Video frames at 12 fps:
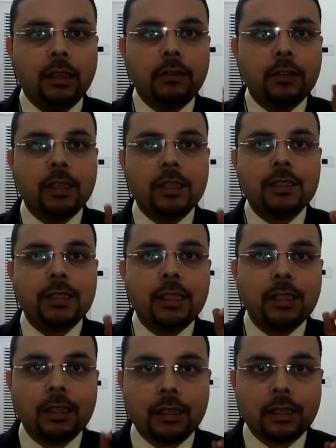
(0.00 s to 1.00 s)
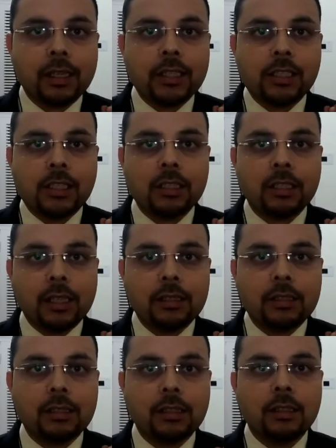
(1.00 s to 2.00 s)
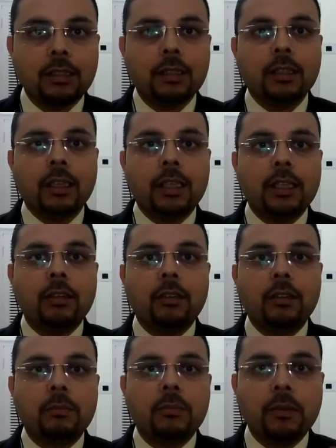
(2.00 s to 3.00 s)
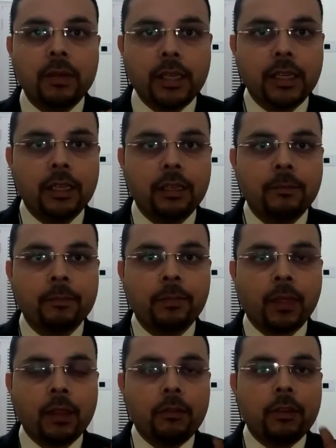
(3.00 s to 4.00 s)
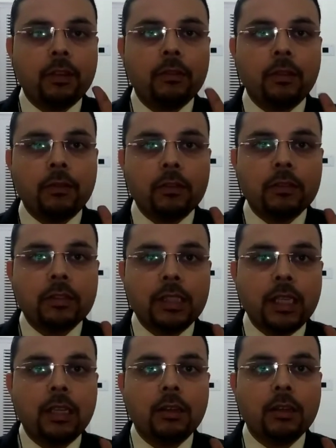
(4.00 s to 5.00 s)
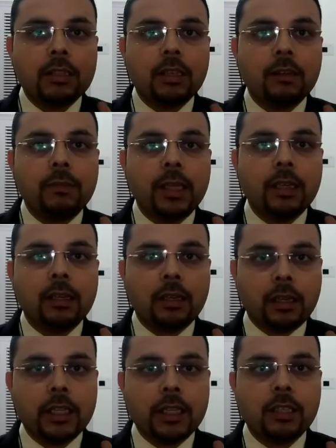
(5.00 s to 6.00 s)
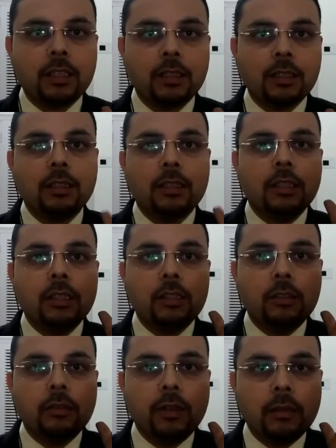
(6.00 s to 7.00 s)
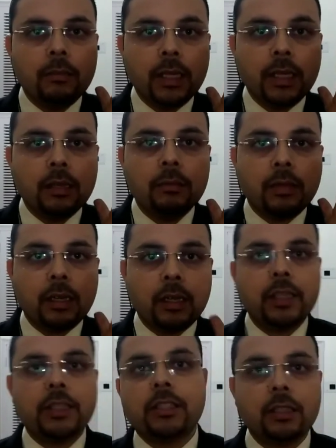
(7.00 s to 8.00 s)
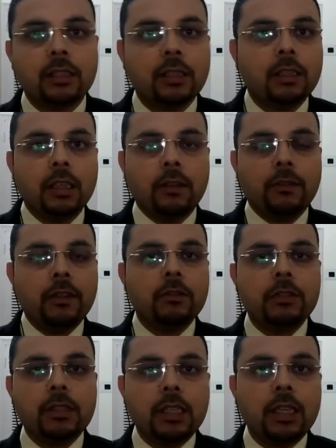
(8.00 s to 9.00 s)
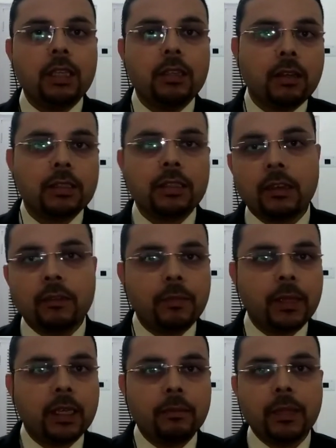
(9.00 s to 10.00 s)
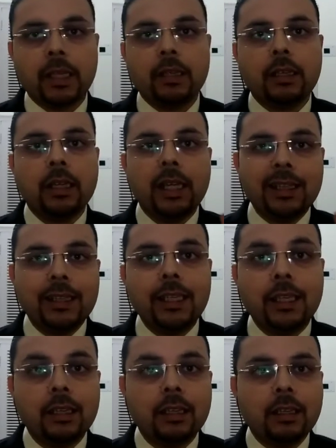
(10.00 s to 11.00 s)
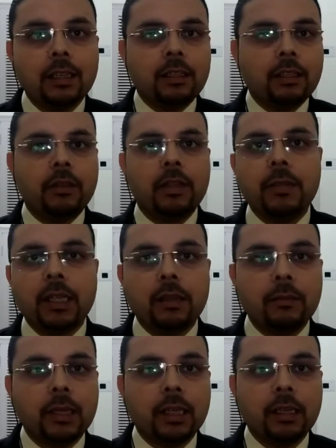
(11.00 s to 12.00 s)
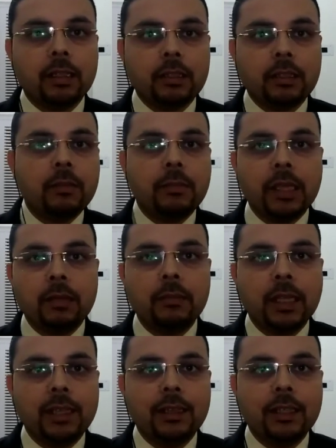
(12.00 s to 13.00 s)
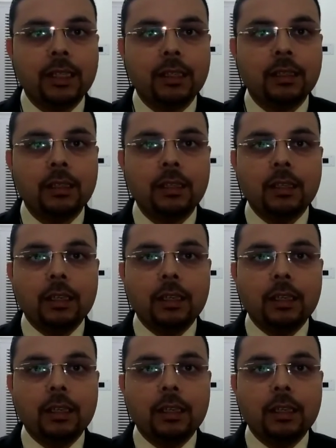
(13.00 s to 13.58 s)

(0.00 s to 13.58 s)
if you can see richness in your poverty, if you see yourself being rich, you will become rich. If you see yourself becoming healthy, you will become healthy.